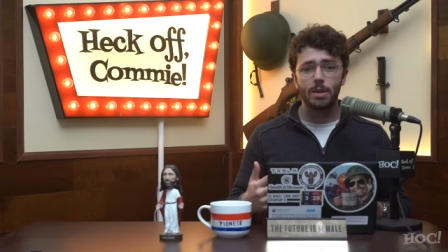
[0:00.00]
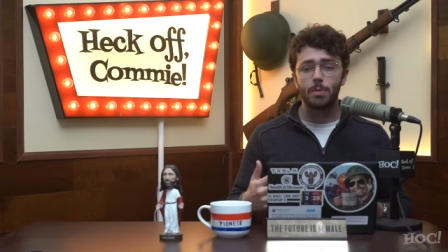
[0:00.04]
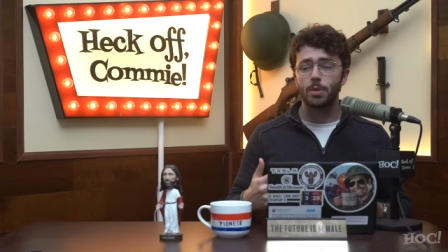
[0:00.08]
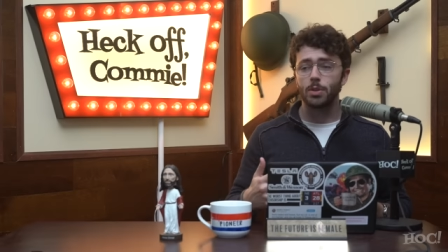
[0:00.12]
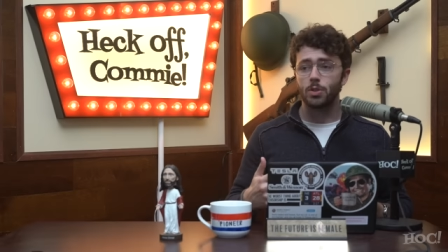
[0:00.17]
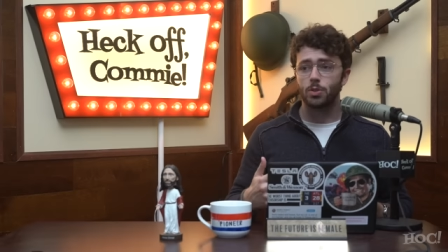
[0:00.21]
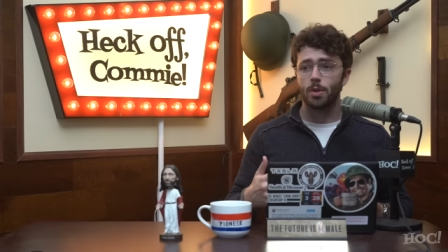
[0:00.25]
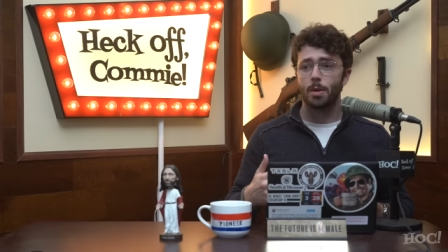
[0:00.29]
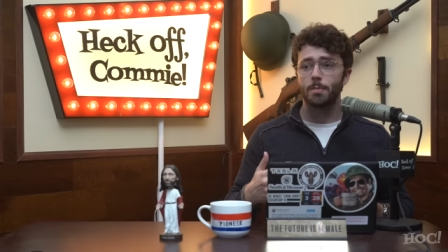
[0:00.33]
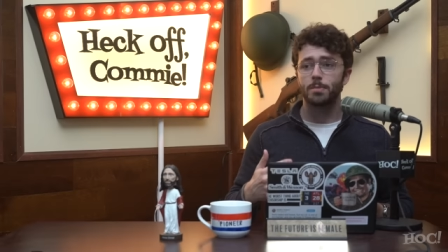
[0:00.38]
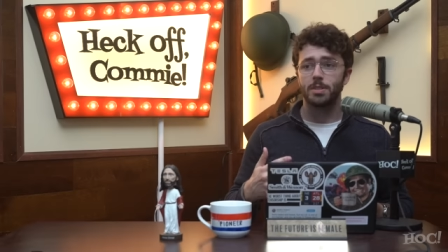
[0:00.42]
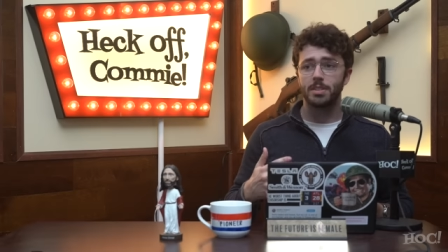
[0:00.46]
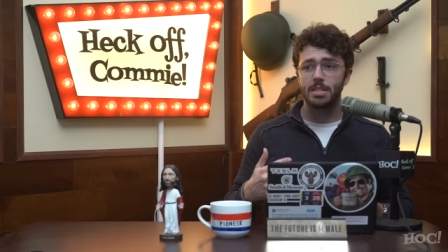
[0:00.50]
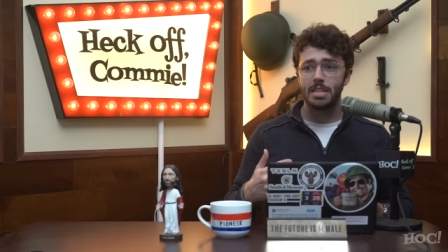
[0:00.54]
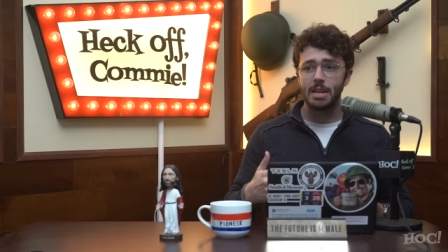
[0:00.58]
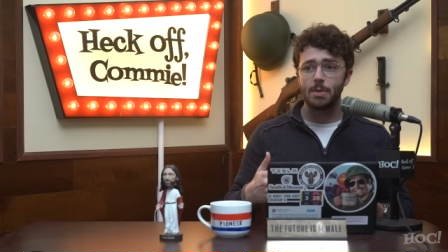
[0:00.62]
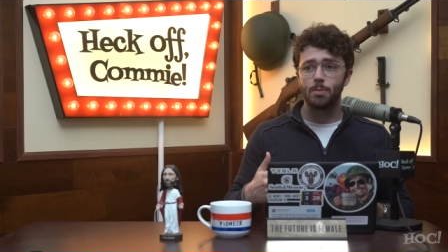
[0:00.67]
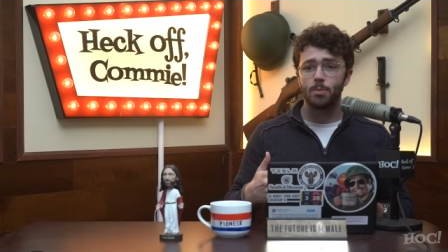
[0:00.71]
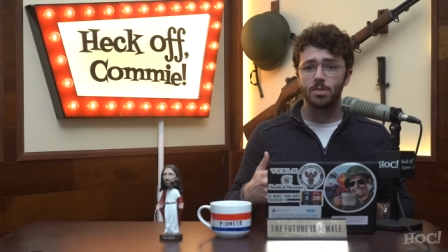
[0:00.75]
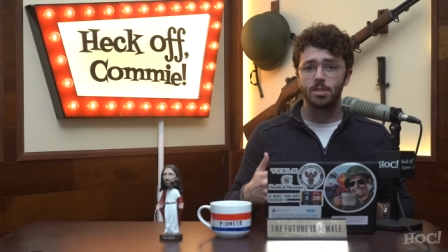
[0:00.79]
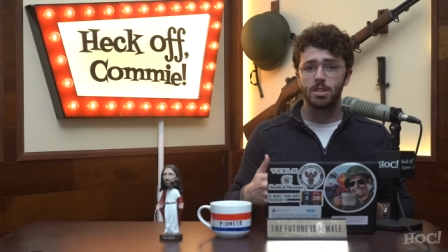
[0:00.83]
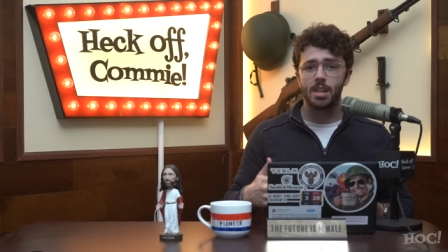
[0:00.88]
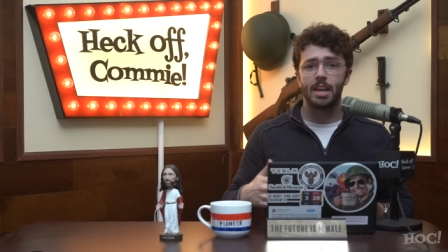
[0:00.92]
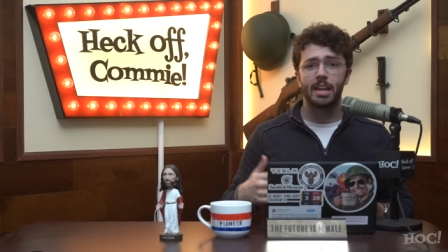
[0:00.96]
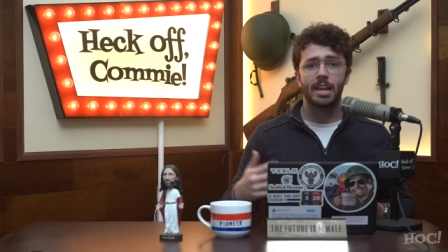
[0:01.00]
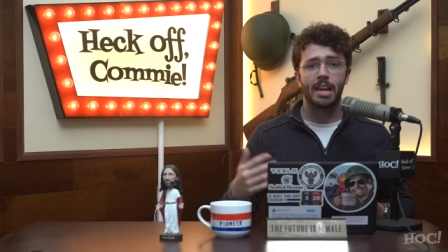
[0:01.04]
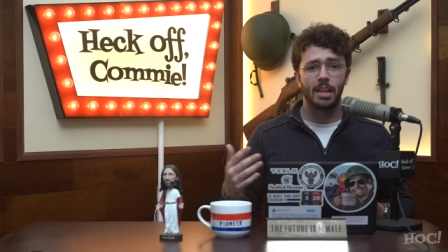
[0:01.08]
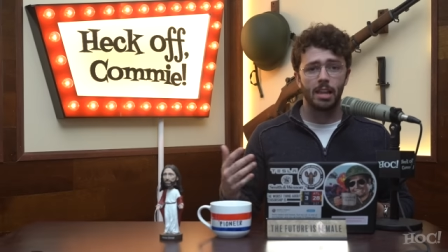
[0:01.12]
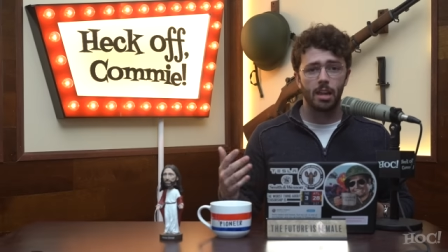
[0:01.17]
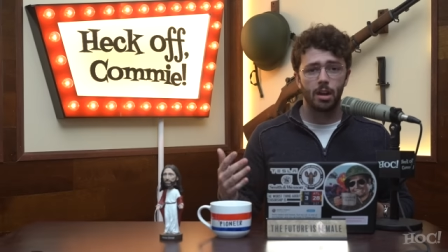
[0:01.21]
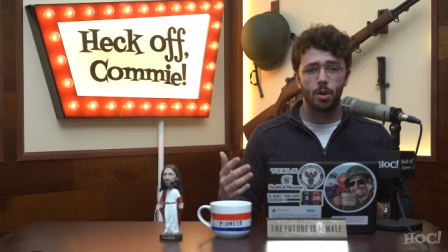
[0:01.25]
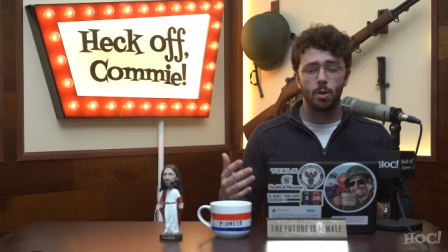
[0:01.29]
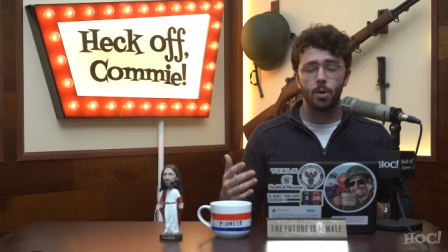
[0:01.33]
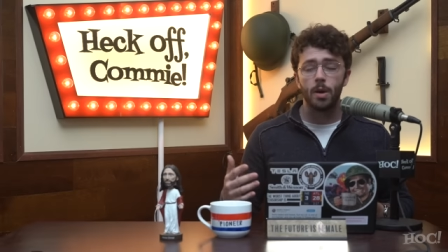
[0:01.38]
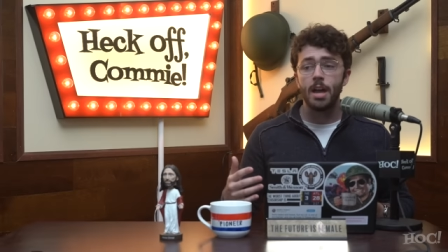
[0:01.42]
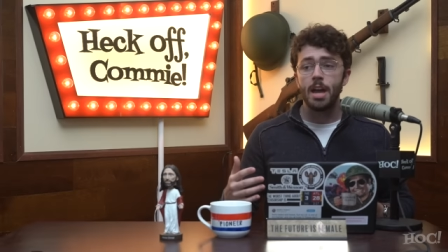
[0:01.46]
when Trump's team was like,
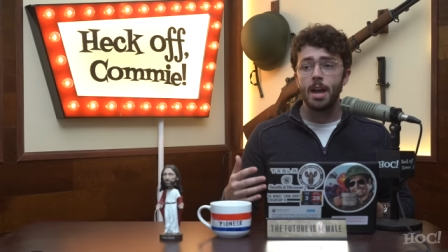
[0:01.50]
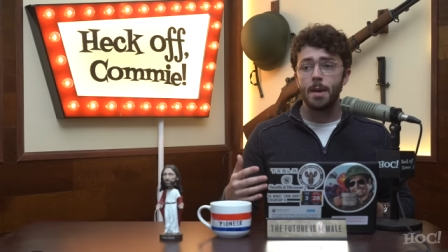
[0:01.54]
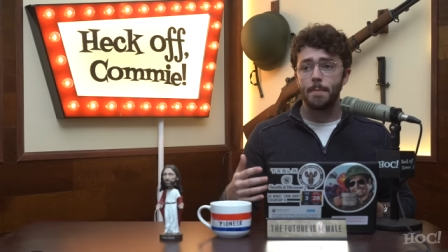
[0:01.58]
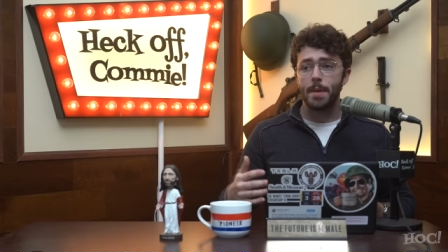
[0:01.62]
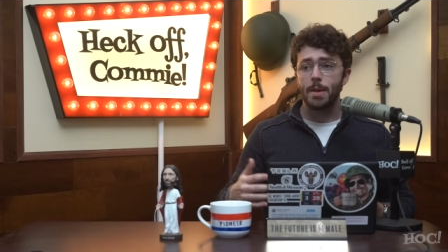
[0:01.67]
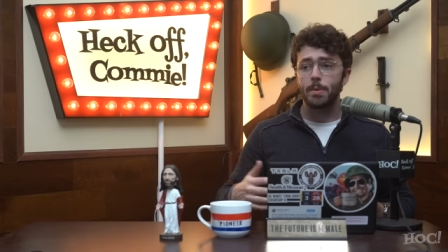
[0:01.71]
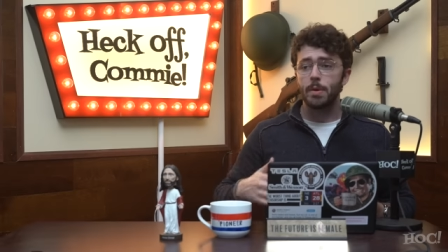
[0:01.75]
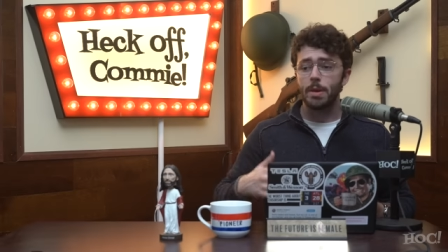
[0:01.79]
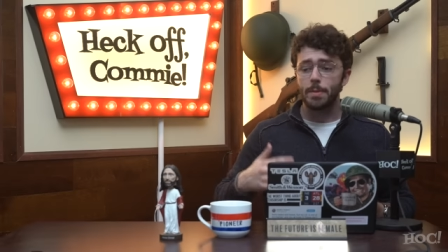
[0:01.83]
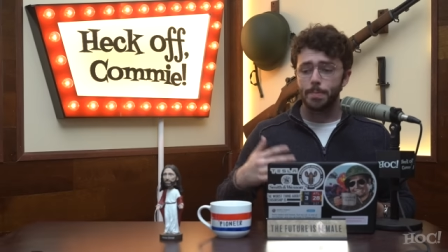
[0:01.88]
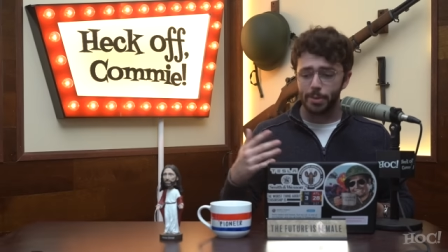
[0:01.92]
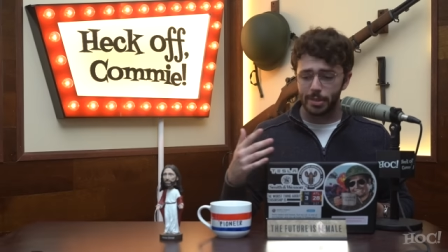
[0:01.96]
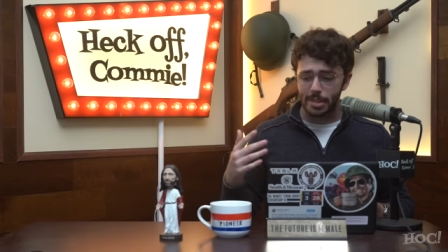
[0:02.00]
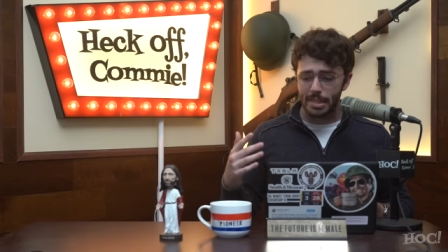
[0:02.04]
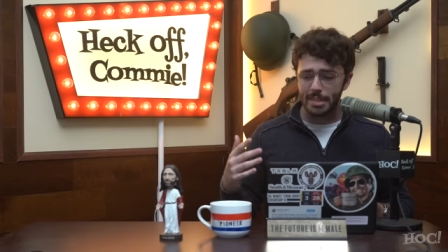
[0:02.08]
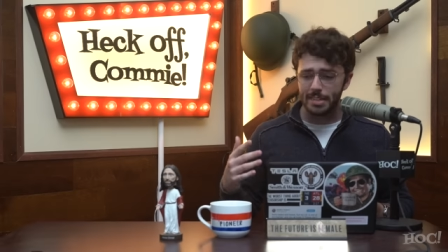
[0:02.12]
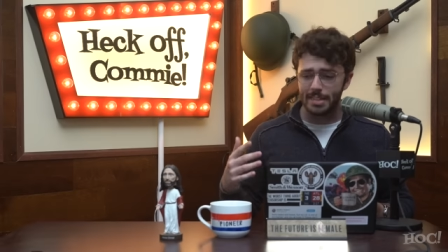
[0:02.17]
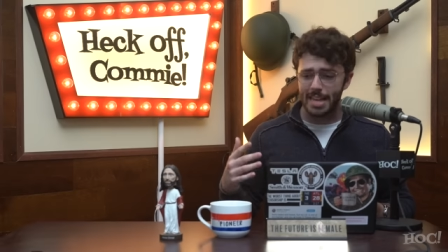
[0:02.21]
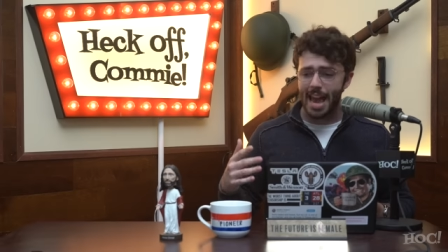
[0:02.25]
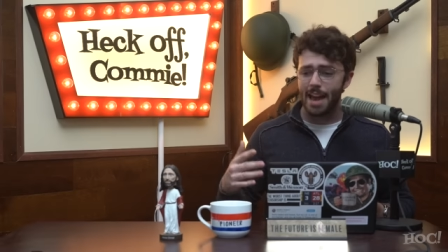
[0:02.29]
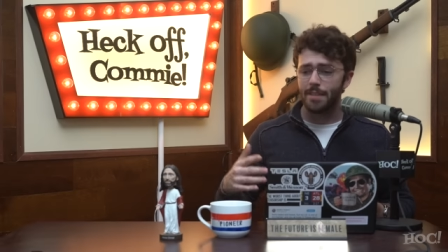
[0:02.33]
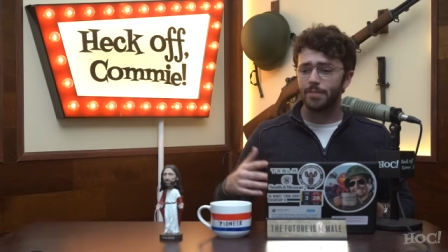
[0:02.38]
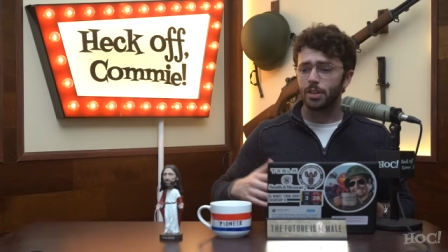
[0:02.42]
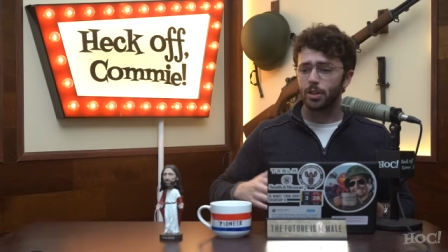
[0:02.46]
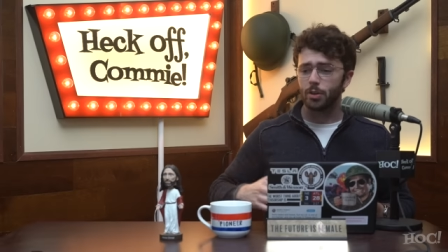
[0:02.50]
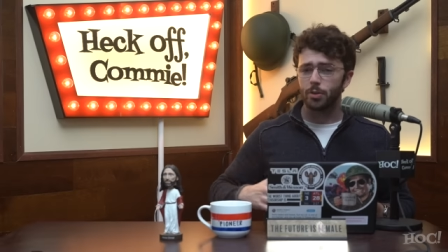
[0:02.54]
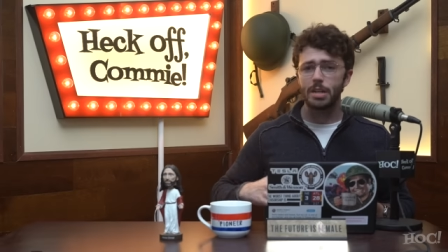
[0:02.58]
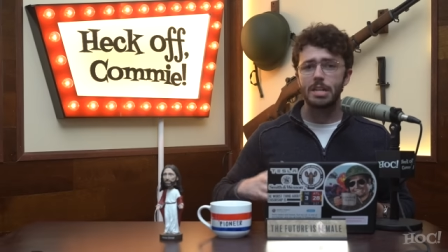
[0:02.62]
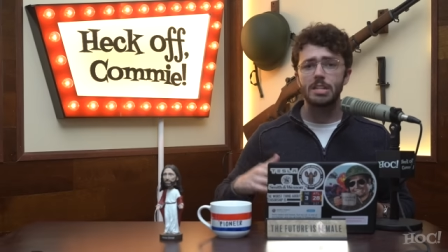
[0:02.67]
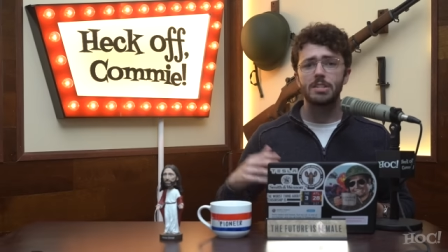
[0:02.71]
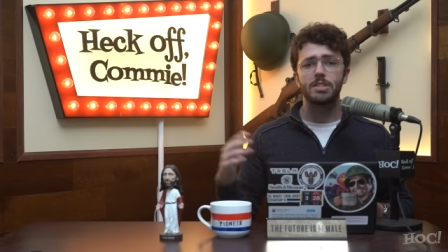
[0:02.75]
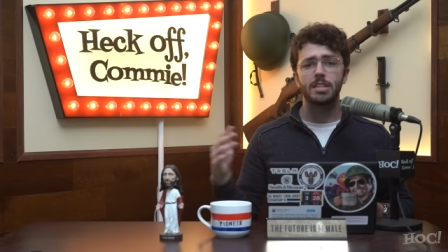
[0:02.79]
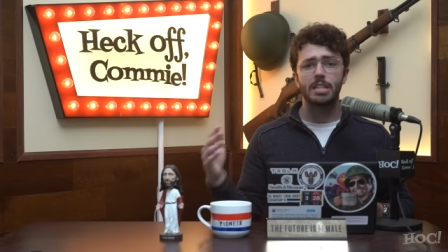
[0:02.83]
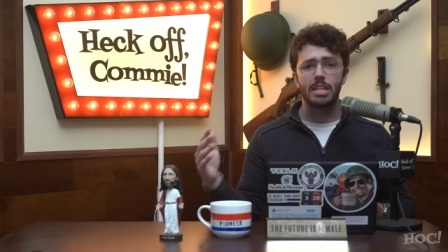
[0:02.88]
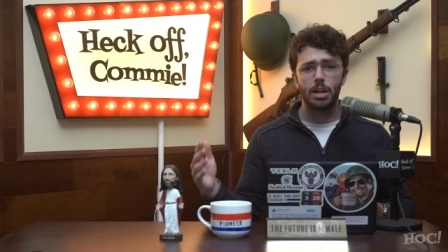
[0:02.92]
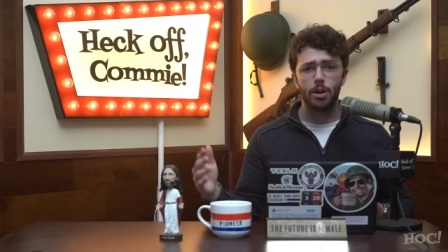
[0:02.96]
hello, may we please have
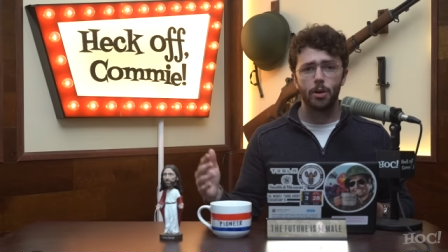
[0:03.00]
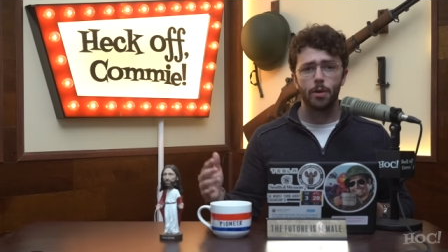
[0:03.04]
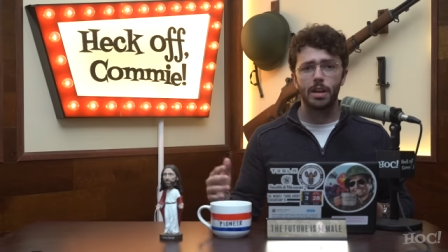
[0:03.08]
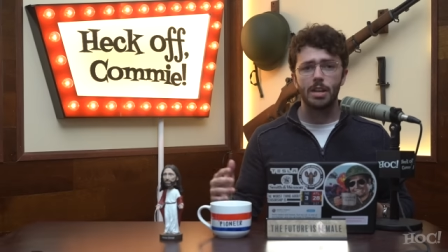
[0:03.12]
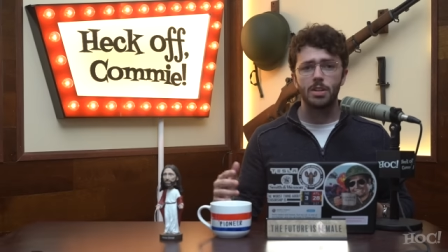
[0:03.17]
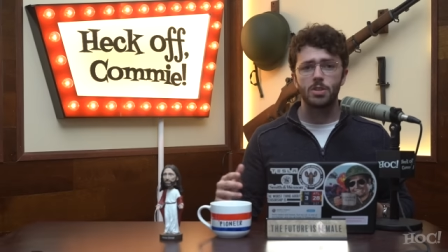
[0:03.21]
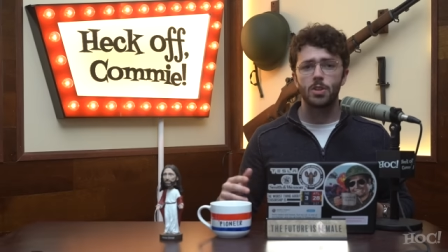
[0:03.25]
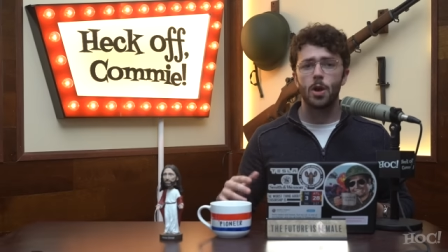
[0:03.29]
increased security?